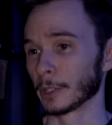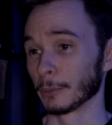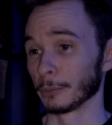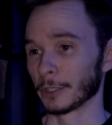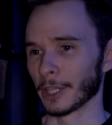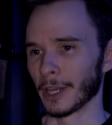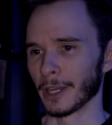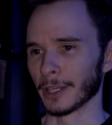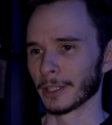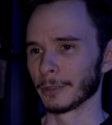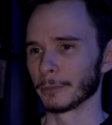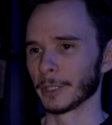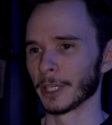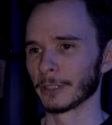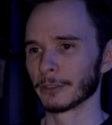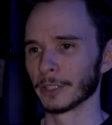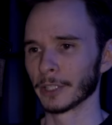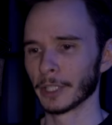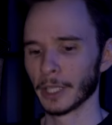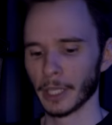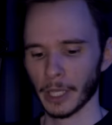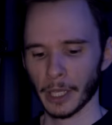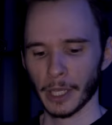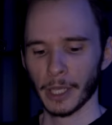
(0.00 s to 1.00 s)
what I'm talking about
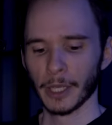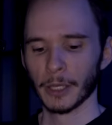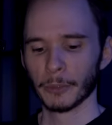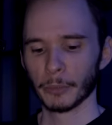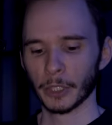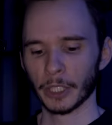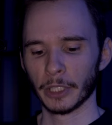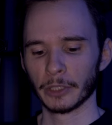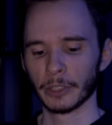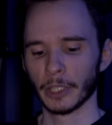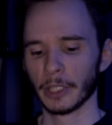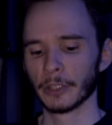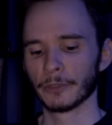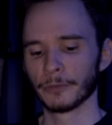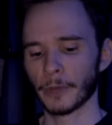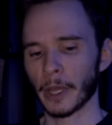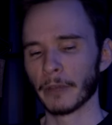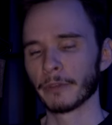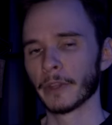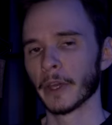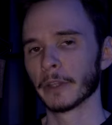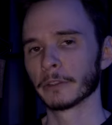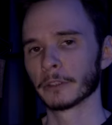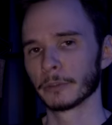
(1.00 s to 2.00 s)
really. But it's it's
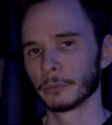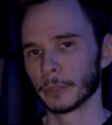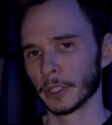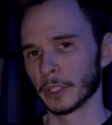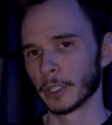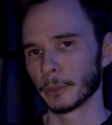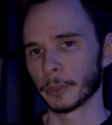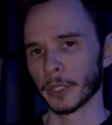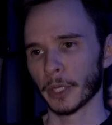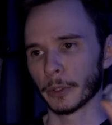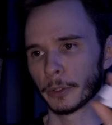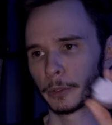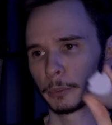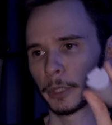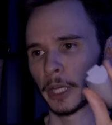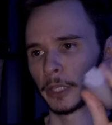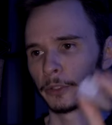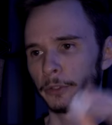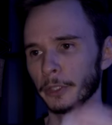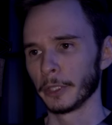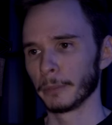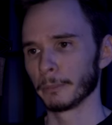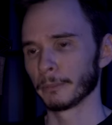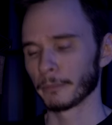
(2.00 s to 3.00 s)
5,000 milliamp hour
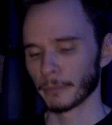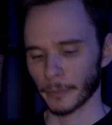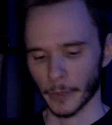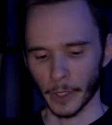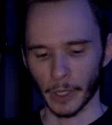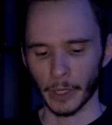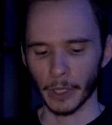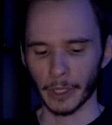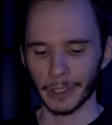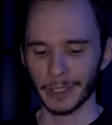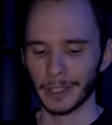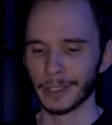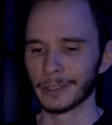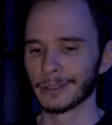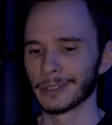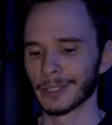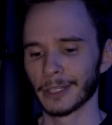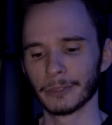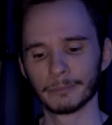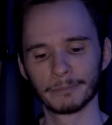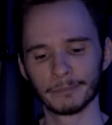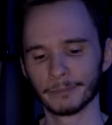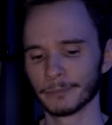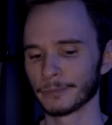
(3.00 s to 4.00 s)
battery. Uh,
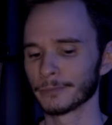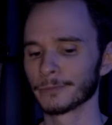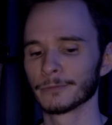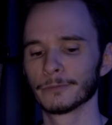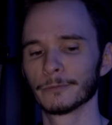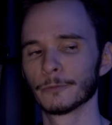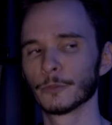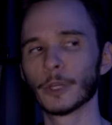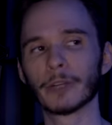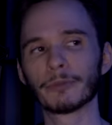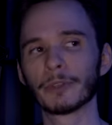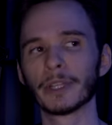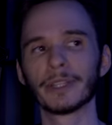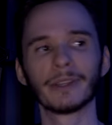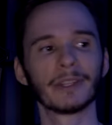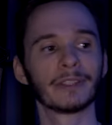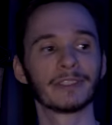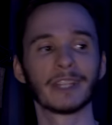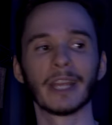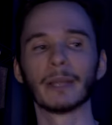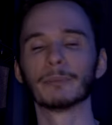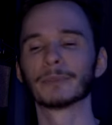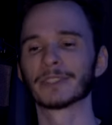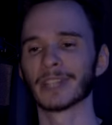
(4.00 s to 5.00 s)
it's roughly the
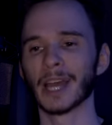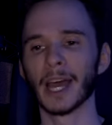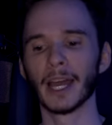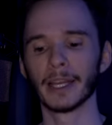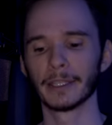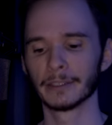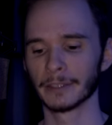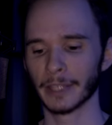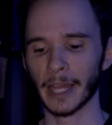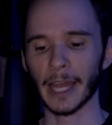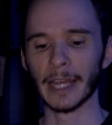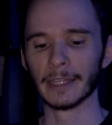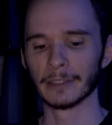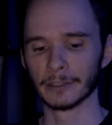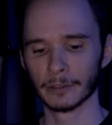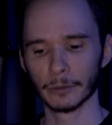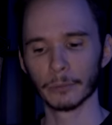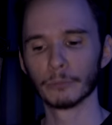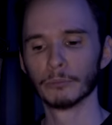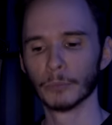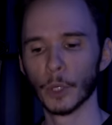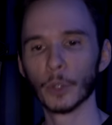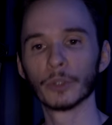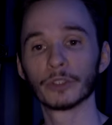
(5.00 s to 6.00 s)
same size
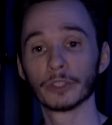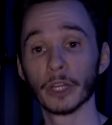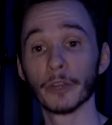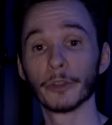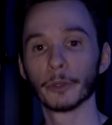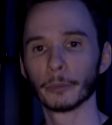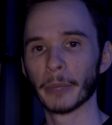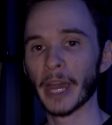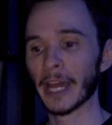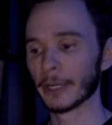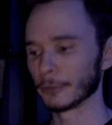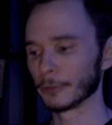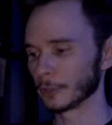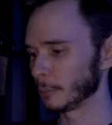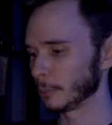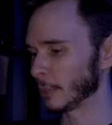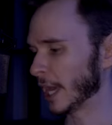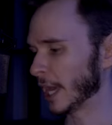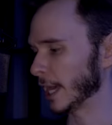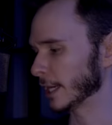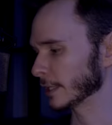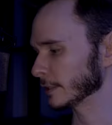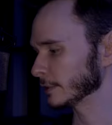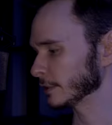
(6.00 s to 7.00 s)
as most other battery
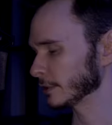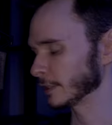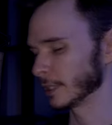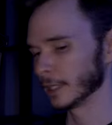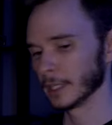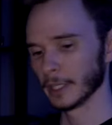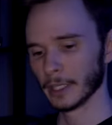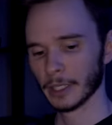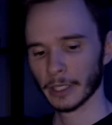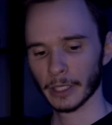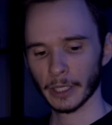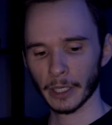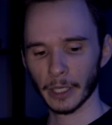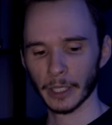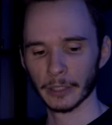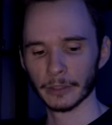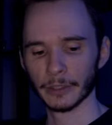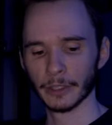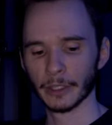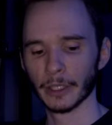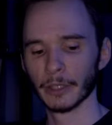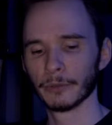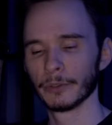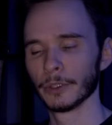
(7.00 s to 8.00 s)
packs. Uh,
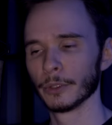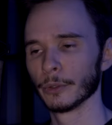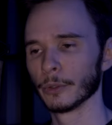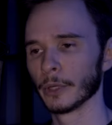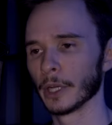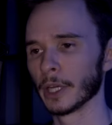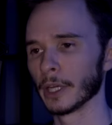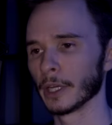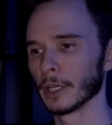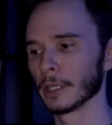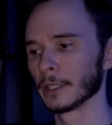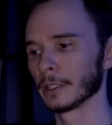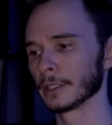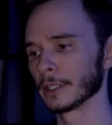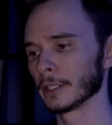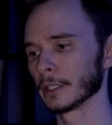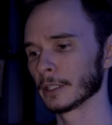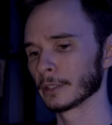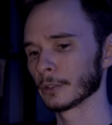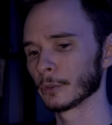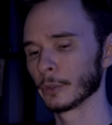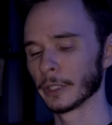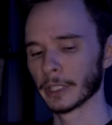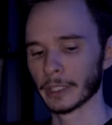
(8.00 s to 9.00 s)
to give you a,
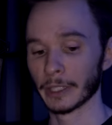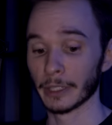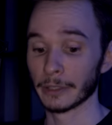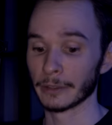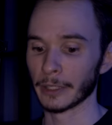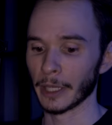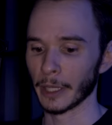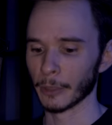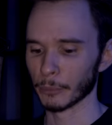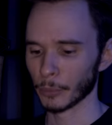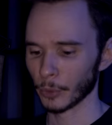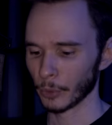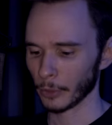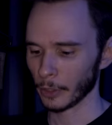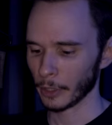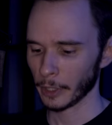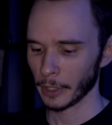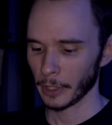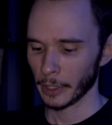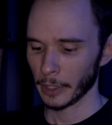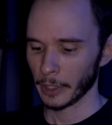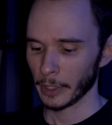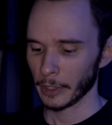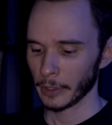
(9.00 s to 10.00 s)
a, quick example,
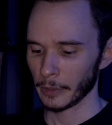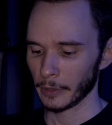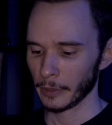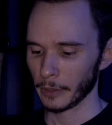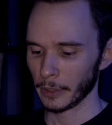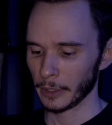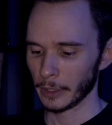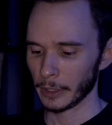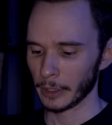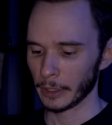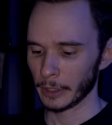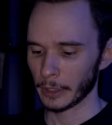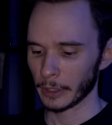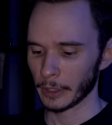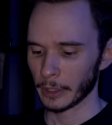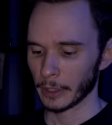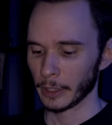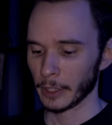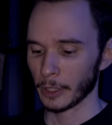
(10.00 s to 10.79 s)
the